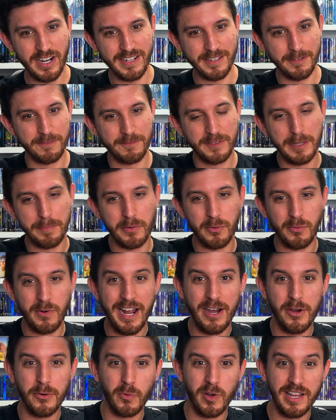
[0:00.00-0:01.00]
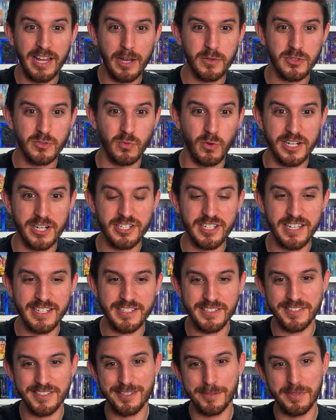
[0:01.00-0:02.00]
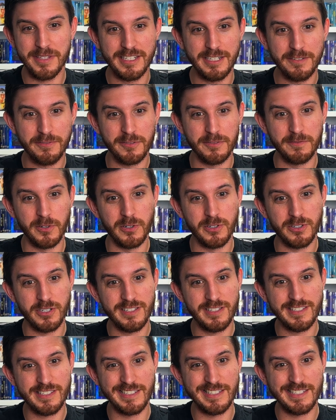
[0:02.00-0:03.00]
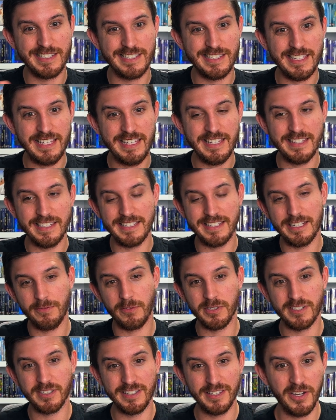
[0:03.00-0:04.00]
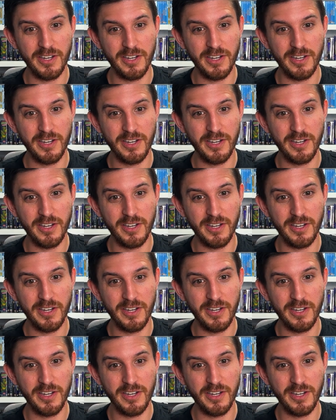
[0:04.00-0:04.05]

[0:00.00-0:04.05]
to flip around while I was watching it to some of the different versions to see the difference in the